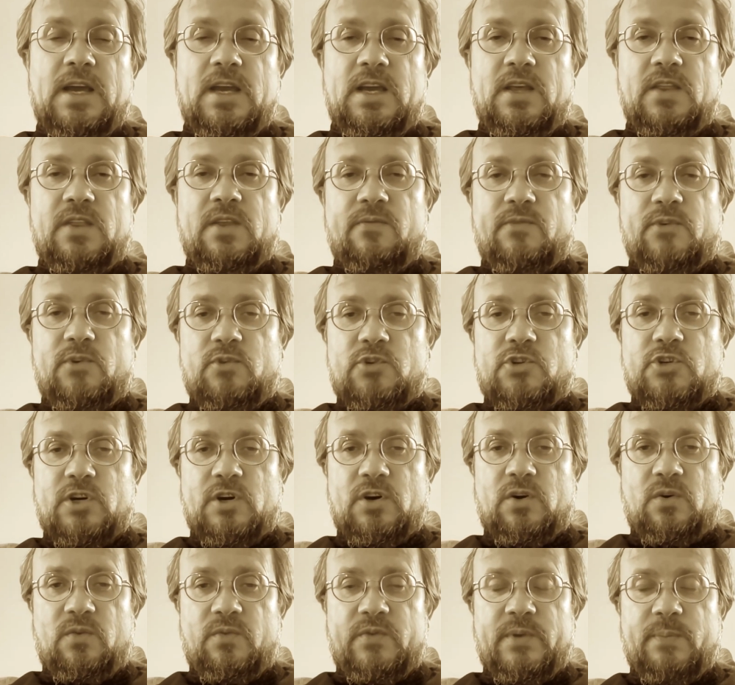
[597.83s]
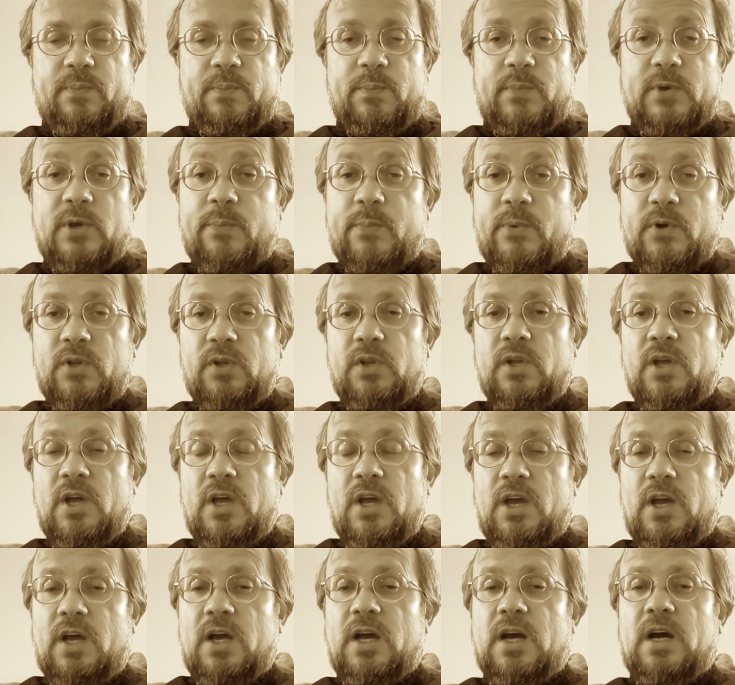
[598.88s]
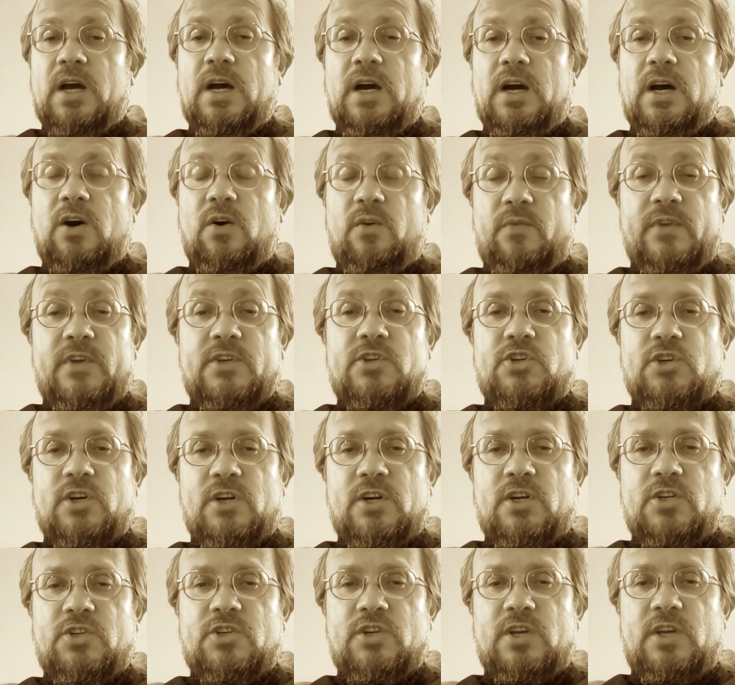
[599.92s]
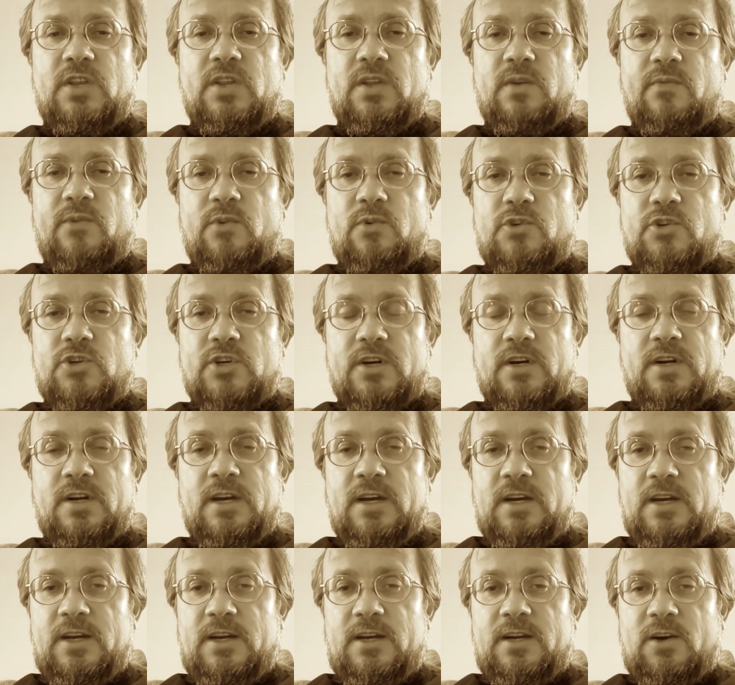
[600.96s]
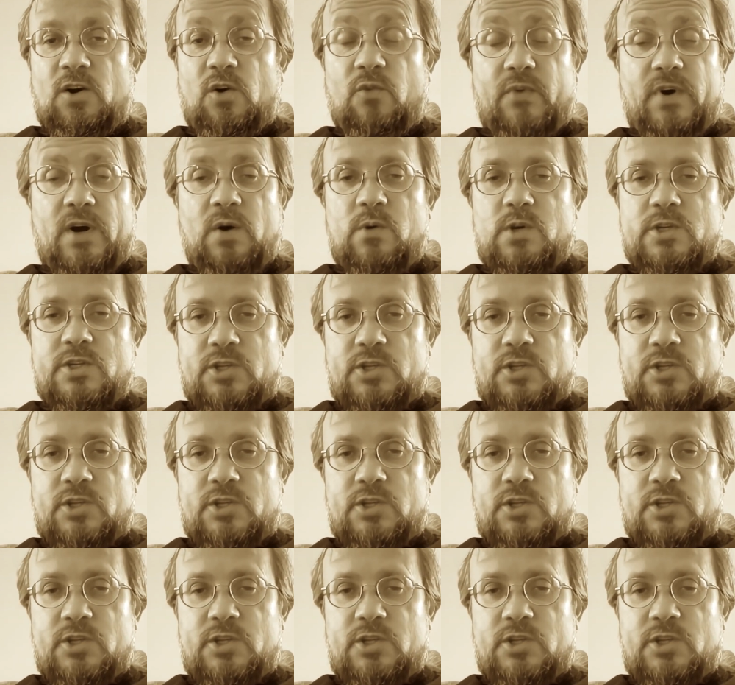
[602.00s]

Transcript: in the future of the people uh, of the church, in the future of our